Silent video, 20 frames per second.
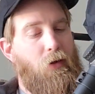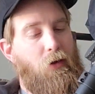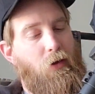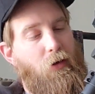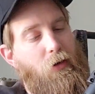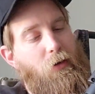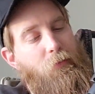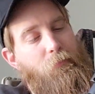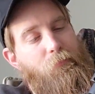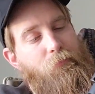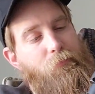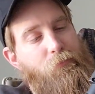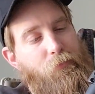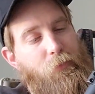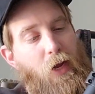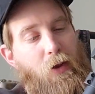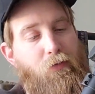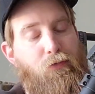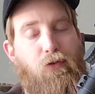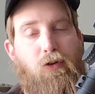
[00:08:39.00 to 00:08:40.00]

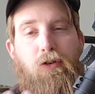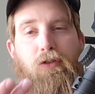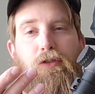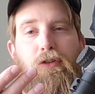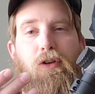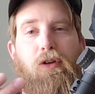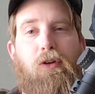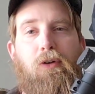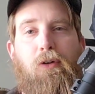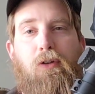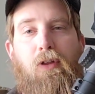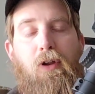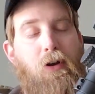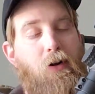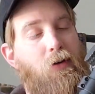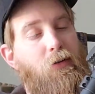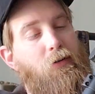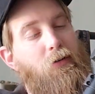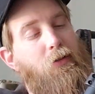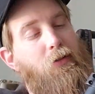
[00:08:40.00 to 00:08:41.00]
Nightforce too,
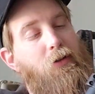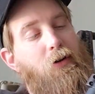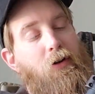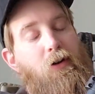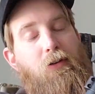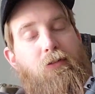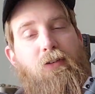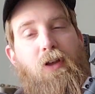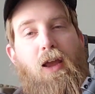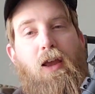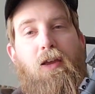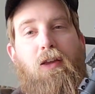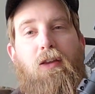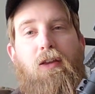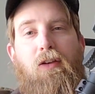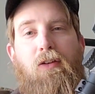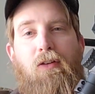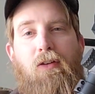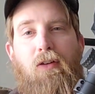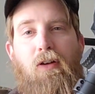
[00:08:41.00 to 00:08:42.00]
they're a
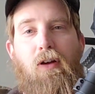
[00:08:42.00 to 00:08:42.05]
tank.